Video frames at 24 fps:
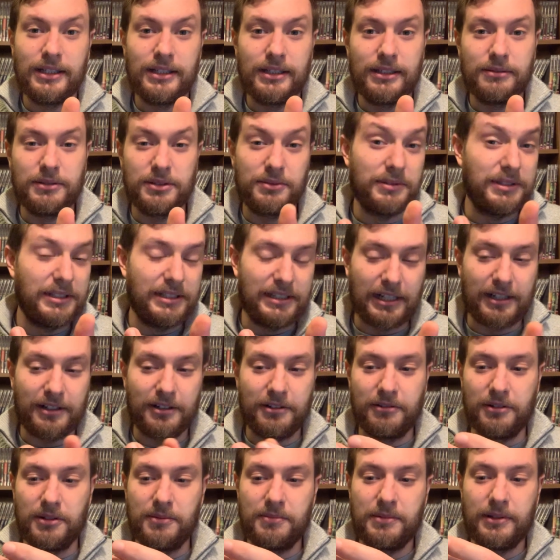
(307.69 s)
which was
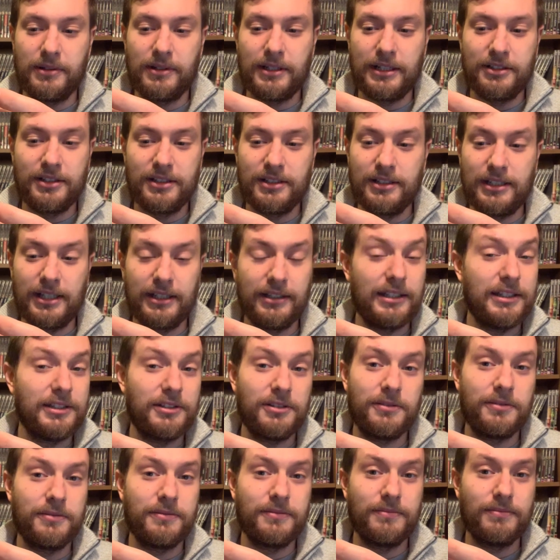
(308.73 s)
inaccurate, but I just nicked this
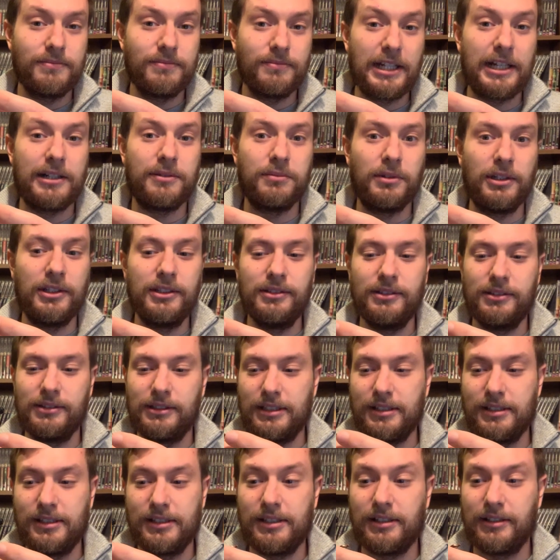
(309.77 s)
off that one
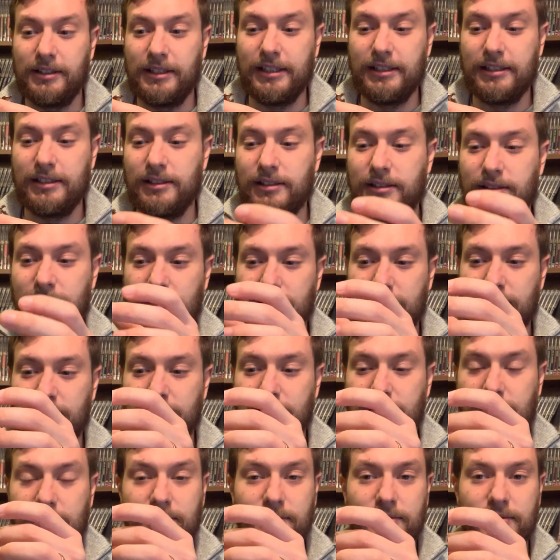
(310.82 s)
and stuck it in a
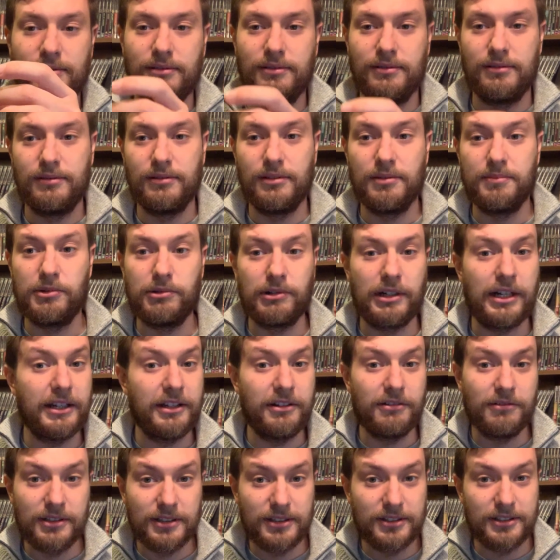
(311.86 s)
more
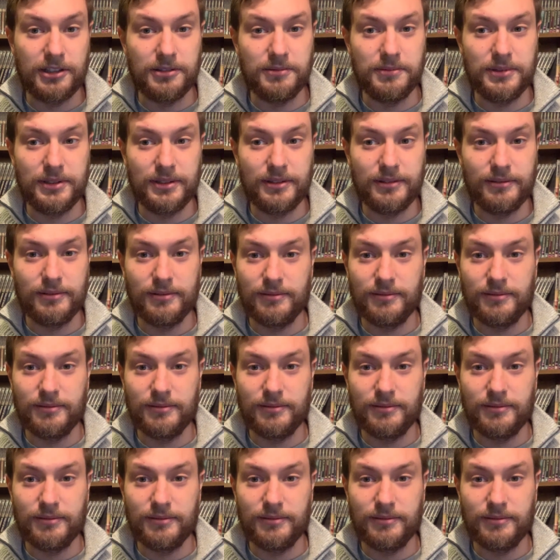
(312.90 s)
accurate sculpt.